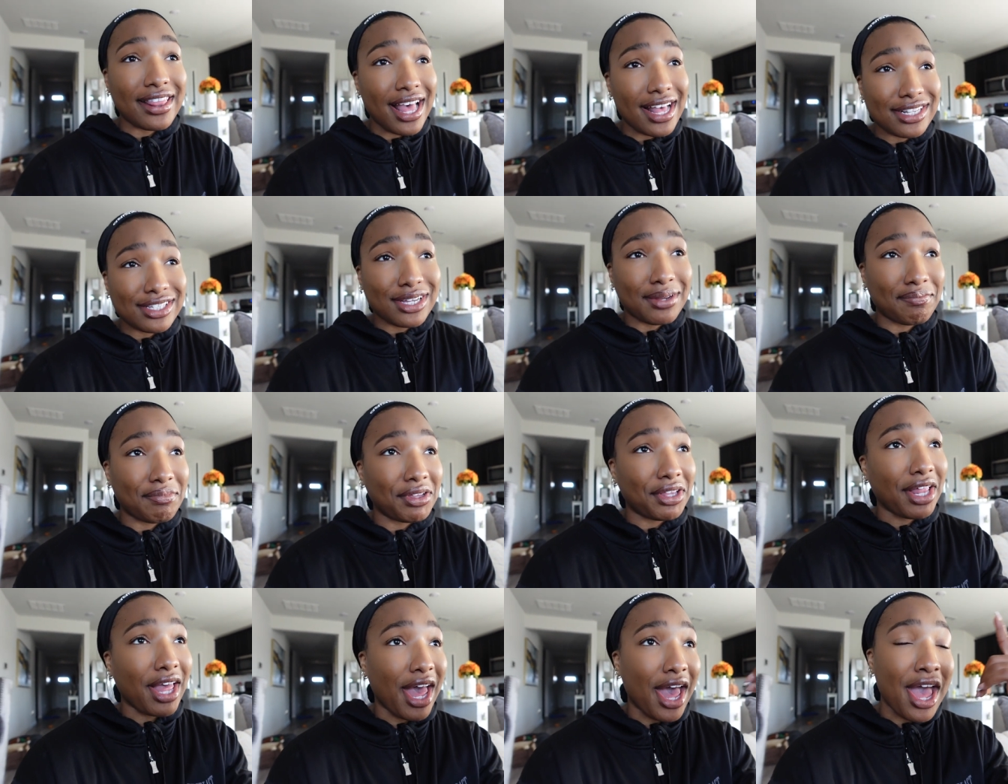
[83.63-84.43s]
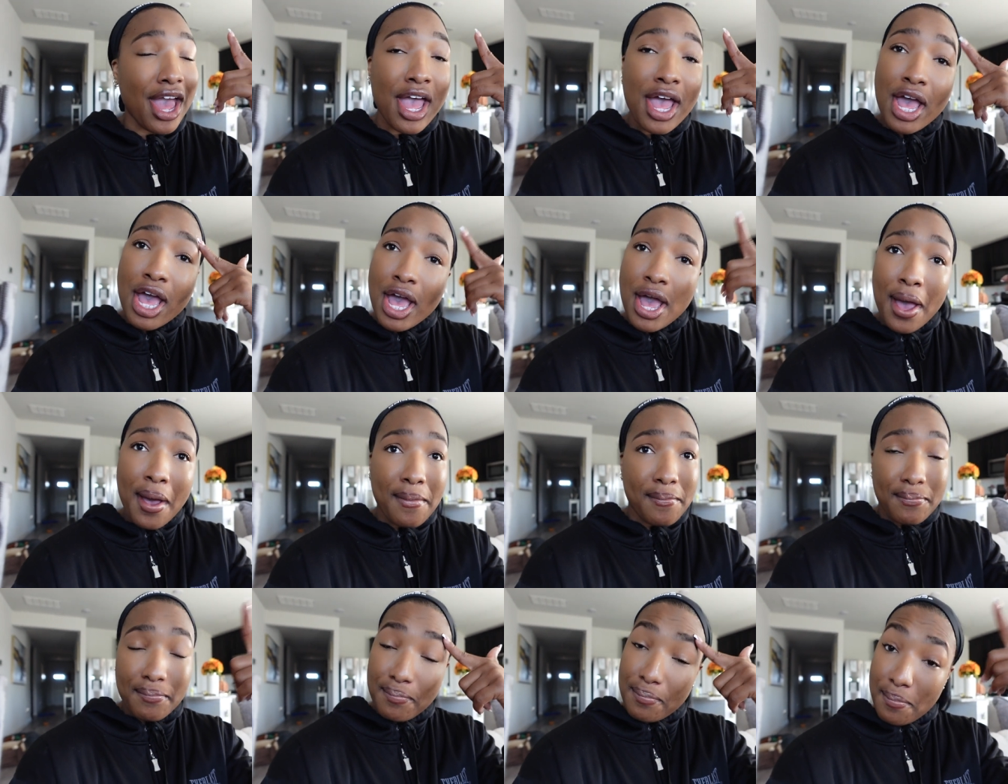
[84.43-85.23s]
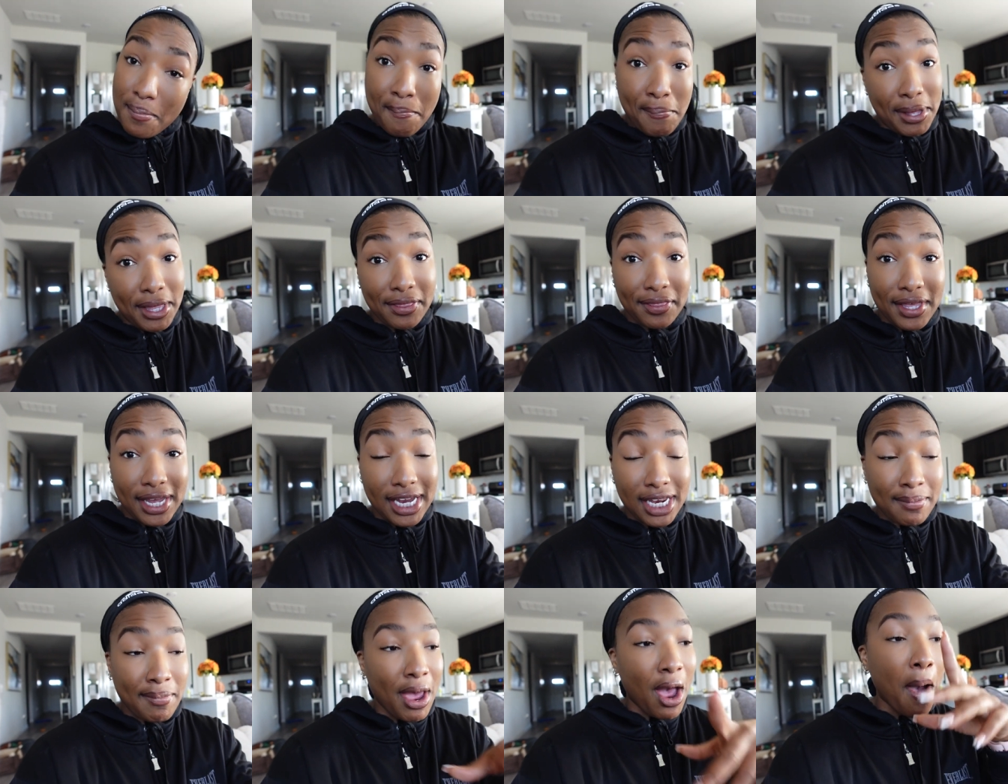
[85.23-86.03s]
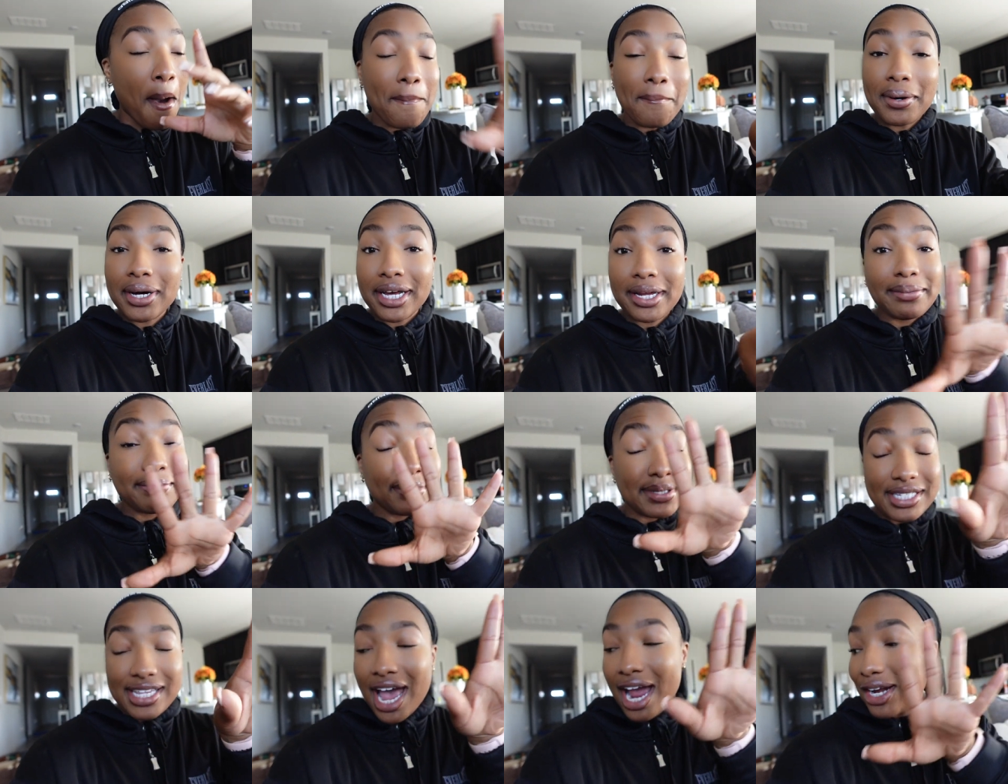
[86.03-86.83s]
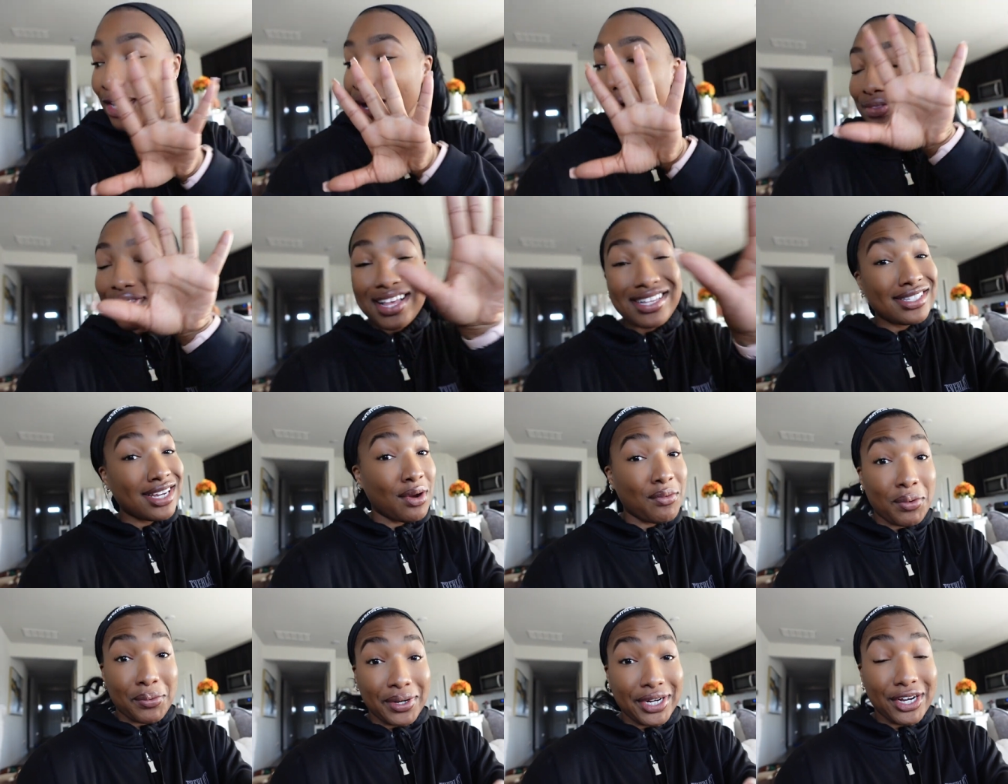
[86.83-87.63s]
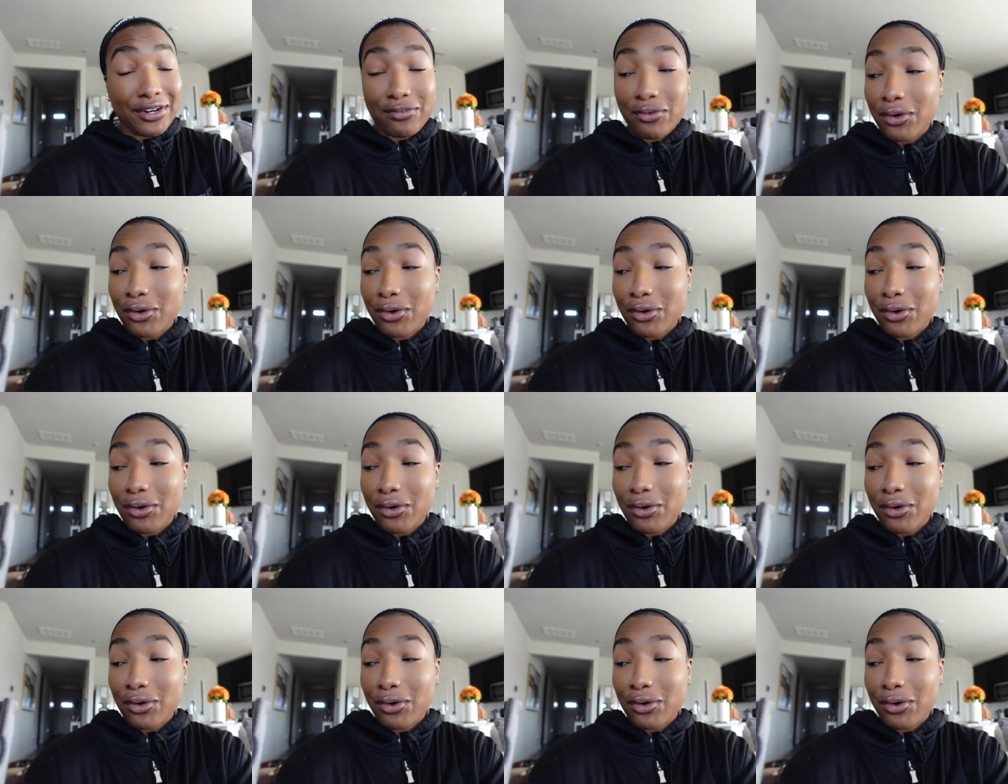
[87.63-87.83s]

That's something that been thinking about, but side note, that's not what we're here